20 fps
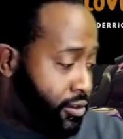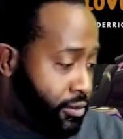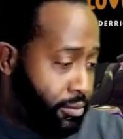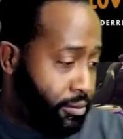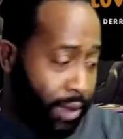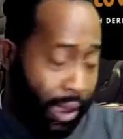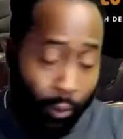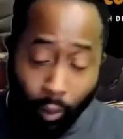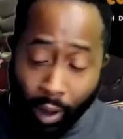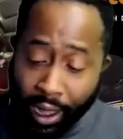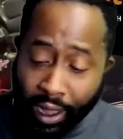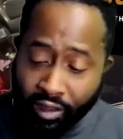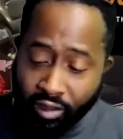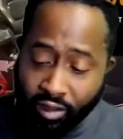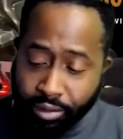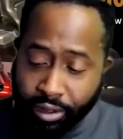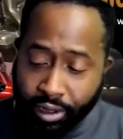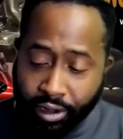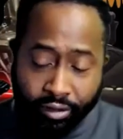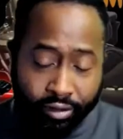Y
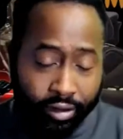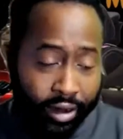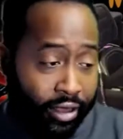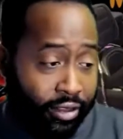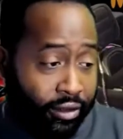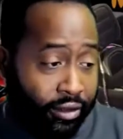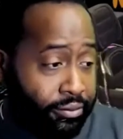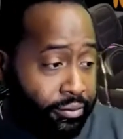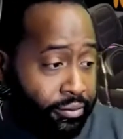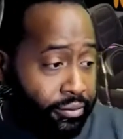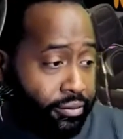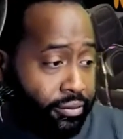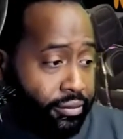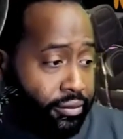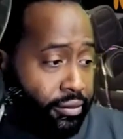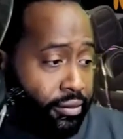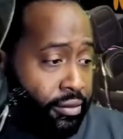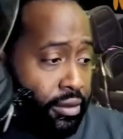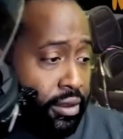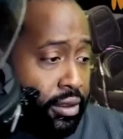splitter rather.
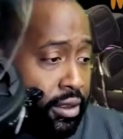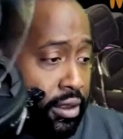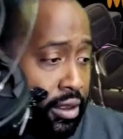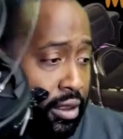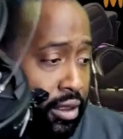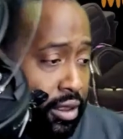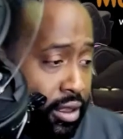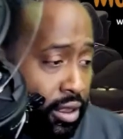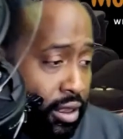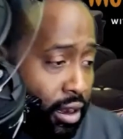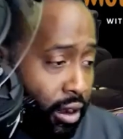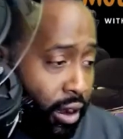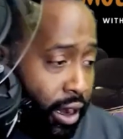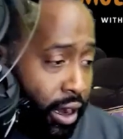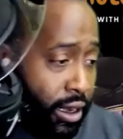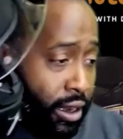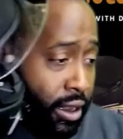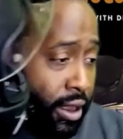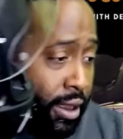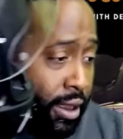All right,